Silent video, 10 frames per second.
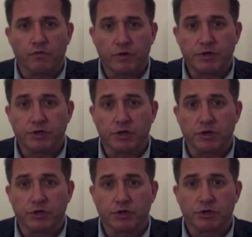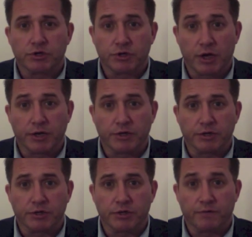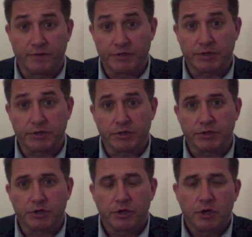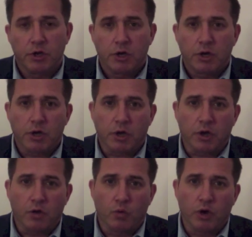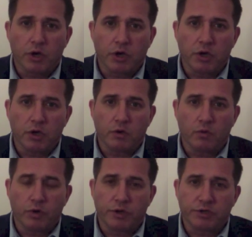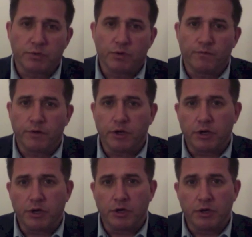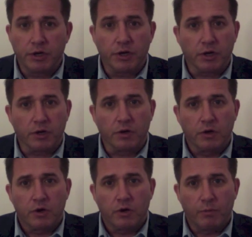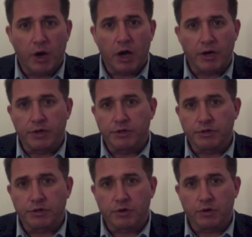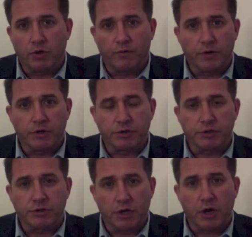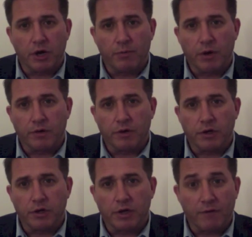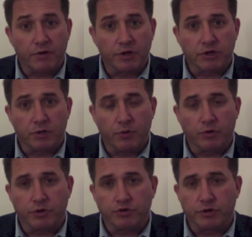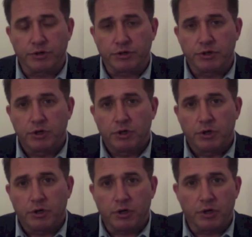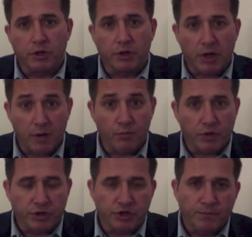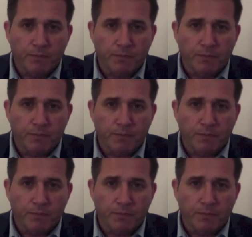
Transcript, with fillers: research scientist, a physicist, uh, working with some of the leading minds of his time at the Cavendish Laboratories in Cambridge.